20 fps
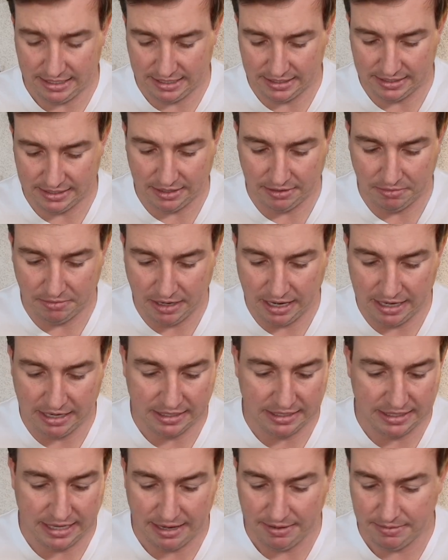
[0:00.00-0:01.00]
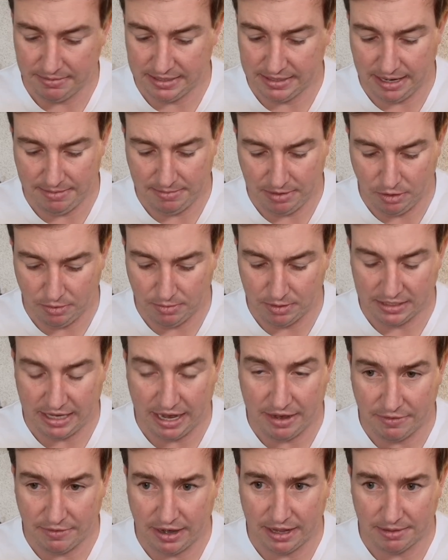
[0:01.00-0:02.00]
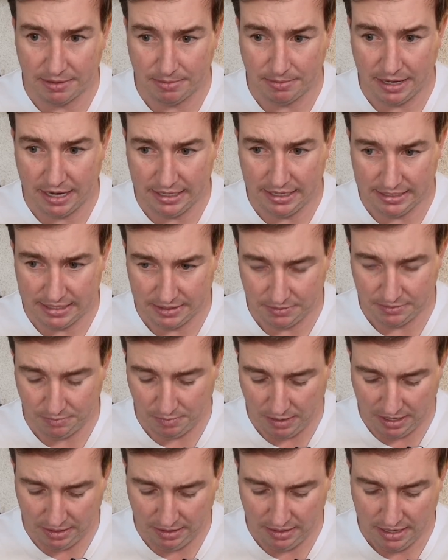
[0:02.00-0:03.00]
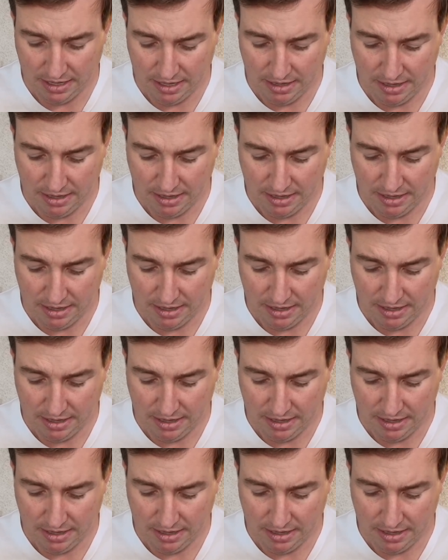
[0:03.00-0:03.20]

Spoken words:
and it's same in almost every other place as well.